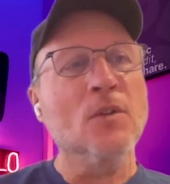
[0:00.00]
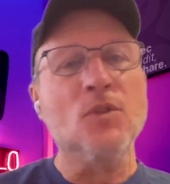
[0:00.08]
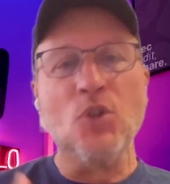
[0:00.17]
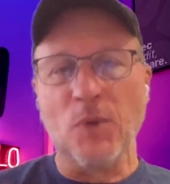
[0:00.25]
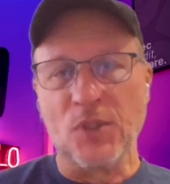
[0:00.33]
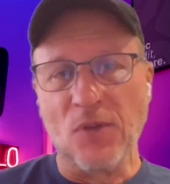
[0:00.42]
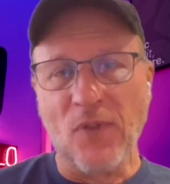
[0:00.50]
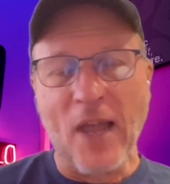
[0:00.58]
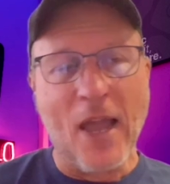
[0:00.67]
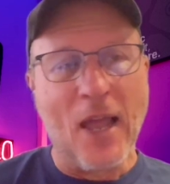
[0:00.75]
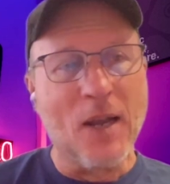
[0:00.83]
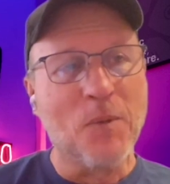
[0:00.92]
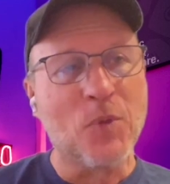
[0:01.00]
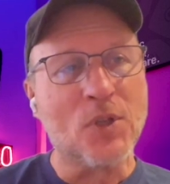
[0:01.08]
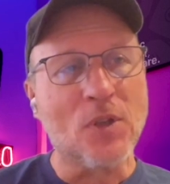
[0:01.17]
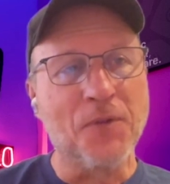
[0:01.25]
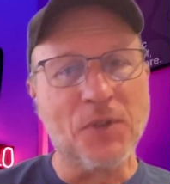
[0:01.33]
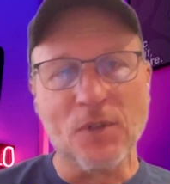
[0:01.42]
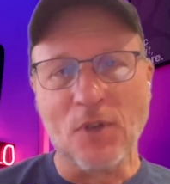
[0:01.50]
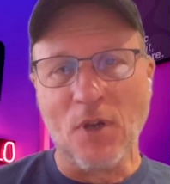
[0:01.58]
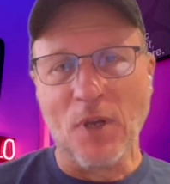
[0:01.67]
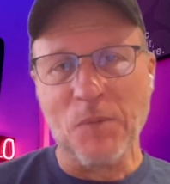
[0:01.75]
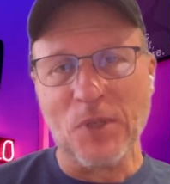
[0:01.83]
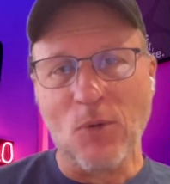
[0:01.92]
too much of that, because
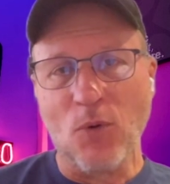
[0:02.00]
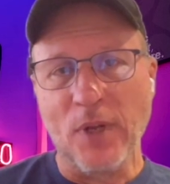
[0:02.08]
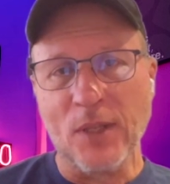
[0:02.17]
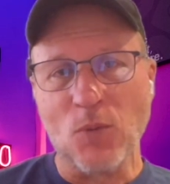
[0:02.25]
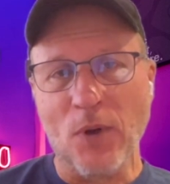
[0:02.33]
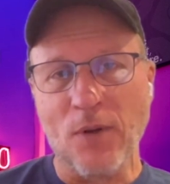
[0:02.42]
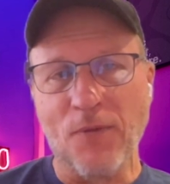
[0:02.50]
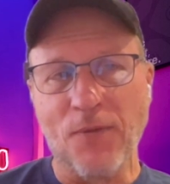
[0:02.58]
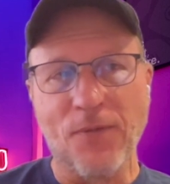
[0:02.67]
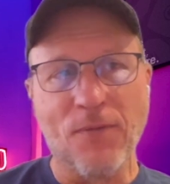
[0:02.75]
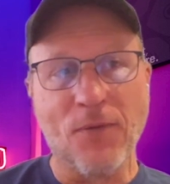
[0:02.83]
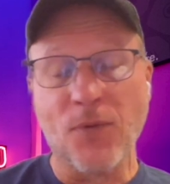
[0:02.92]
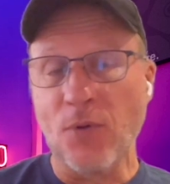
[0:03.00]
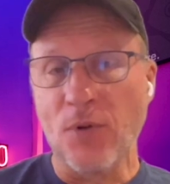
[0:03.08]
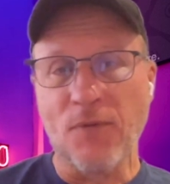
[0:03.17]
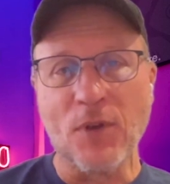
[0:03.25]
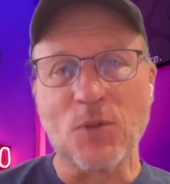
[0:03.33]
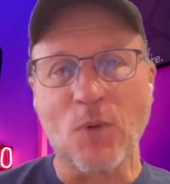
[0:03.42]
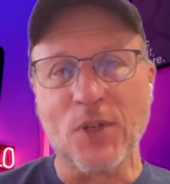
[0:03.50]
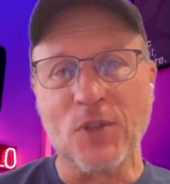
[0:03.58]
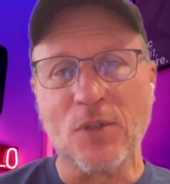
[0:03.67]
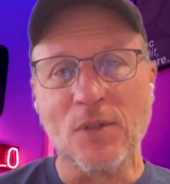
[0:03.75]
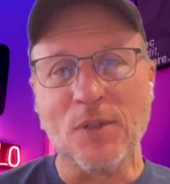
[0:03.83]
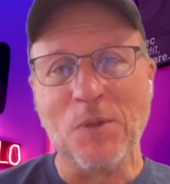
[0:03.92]
oftentimes our audience won't have thought of those
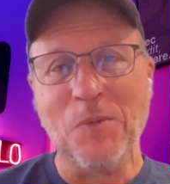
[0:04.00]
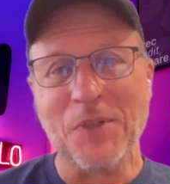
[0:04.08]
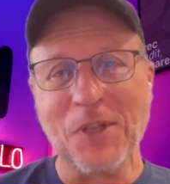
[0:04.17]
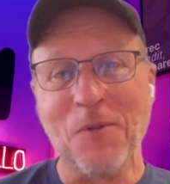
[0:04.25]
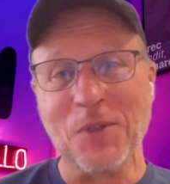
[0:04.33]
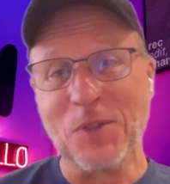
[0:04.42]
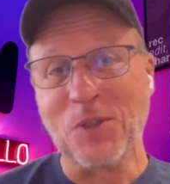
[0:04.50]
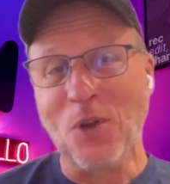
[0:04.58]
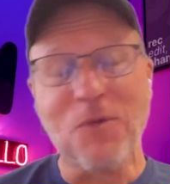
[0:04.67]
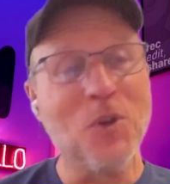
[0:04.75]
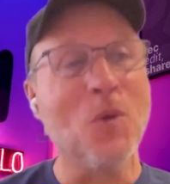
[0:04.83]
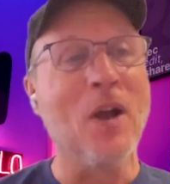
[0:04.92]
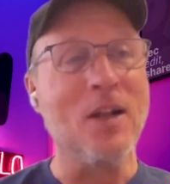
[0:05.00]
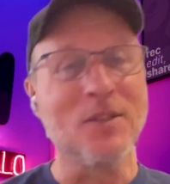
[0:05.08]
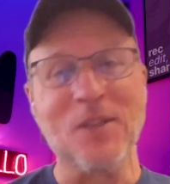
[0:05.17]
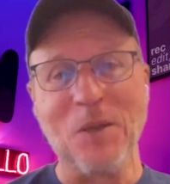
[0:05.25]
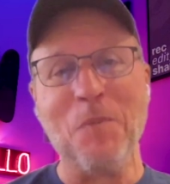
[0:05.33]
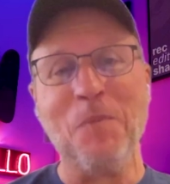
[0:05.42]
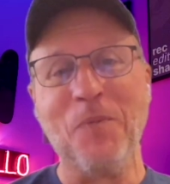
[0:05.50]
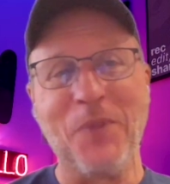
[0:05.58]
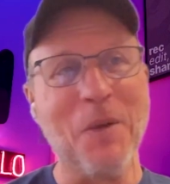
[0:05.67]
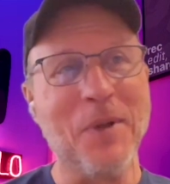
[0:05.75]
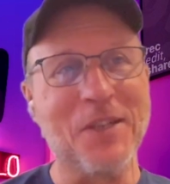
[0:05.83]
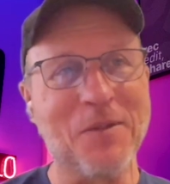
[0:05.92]
questions themselves. And so if you answer them, you
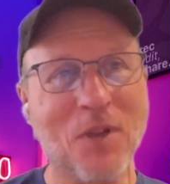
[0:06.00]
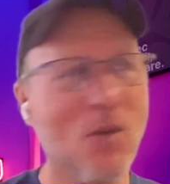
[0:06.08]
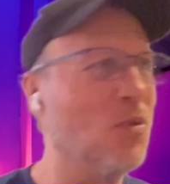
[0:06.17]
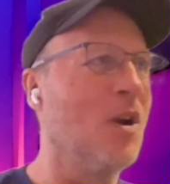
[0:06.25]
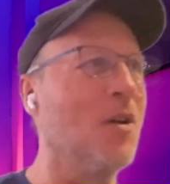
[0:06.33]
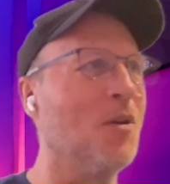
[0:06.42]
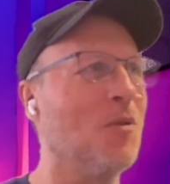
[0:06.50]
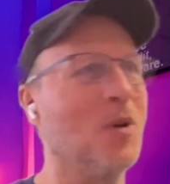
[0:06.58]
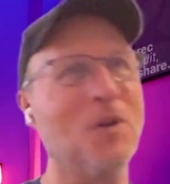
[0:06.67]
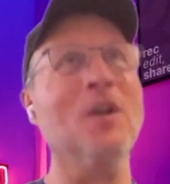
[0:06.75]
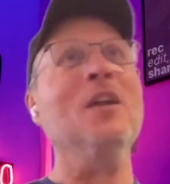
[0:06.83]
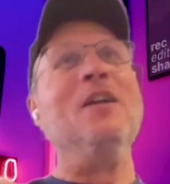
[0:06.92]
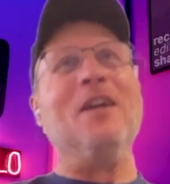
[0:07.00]
don't have to go, well,